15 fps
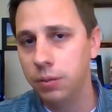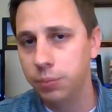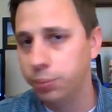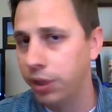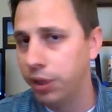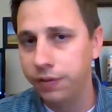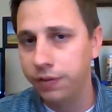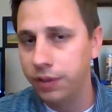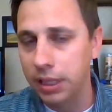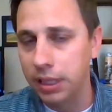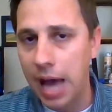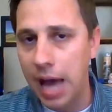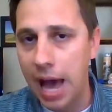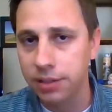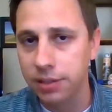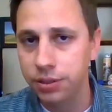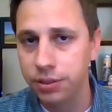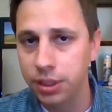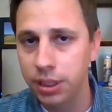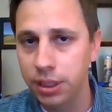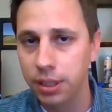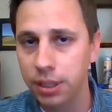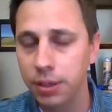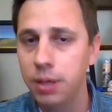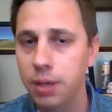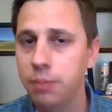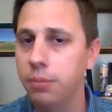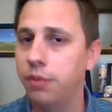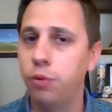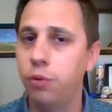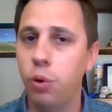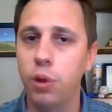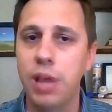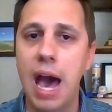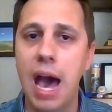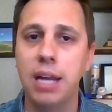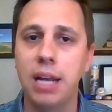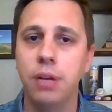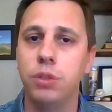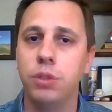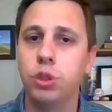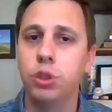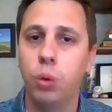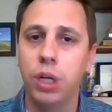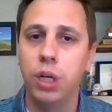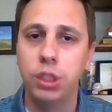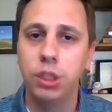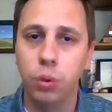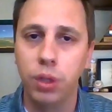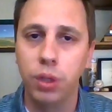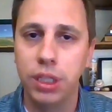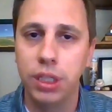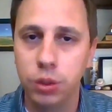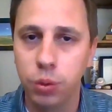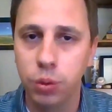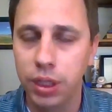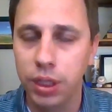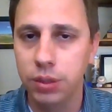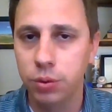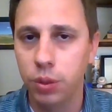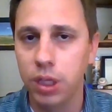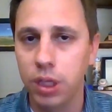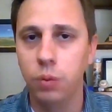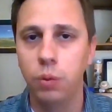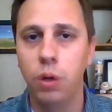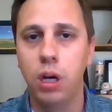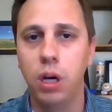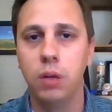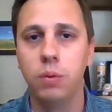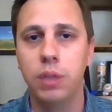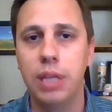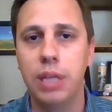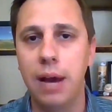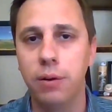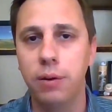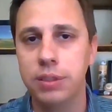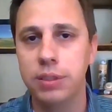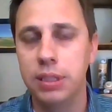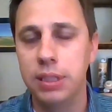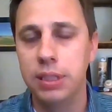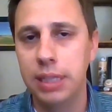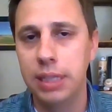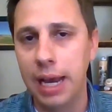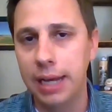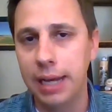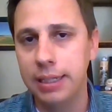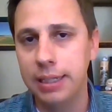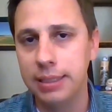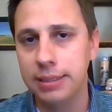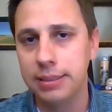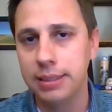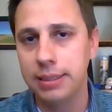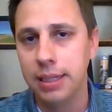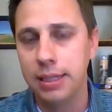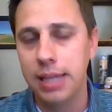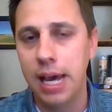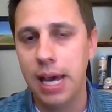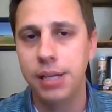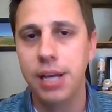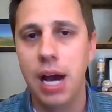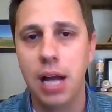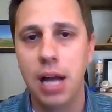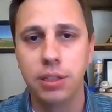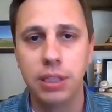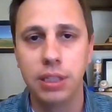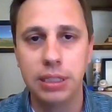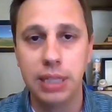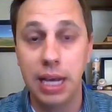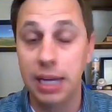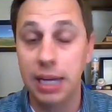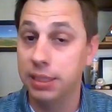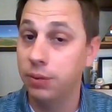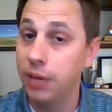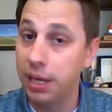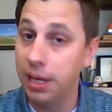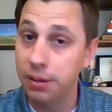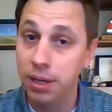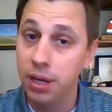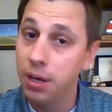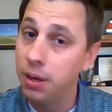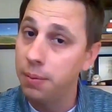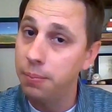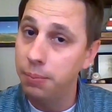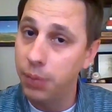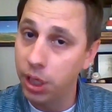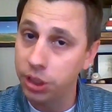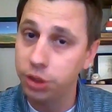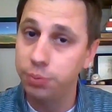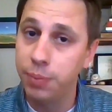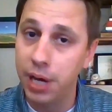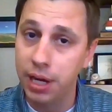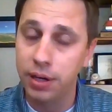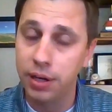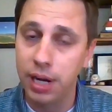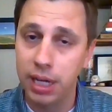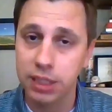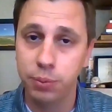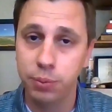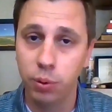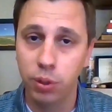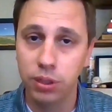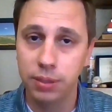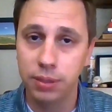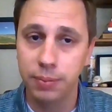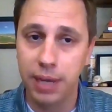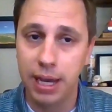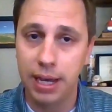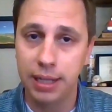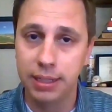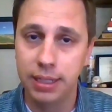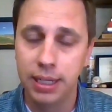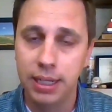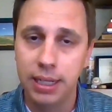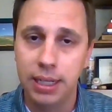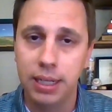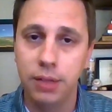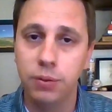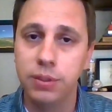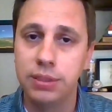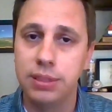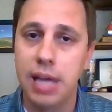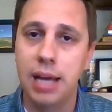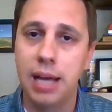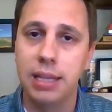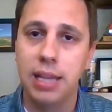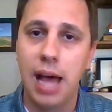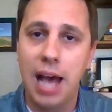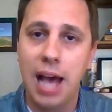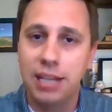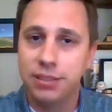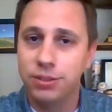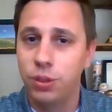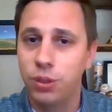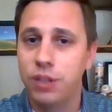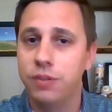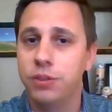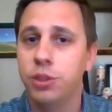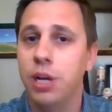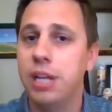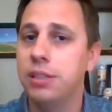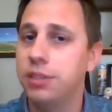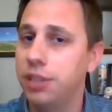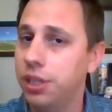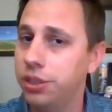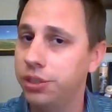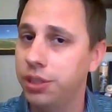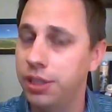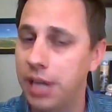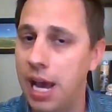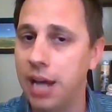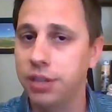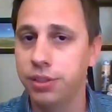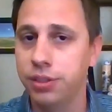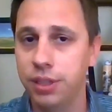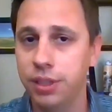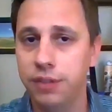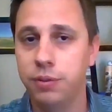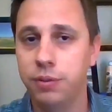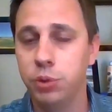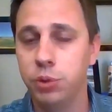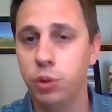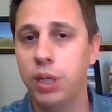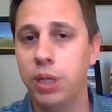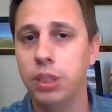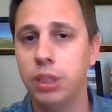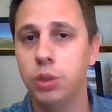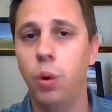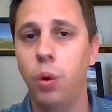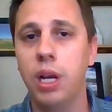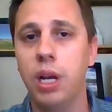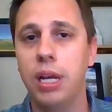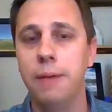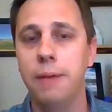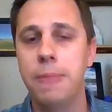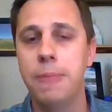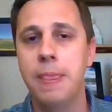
briefly last year. Before that, it was 2020 and 2021 when that was in the 90s, that dollar index, and we had much better export demand. It was that last sort of transition actually from 2020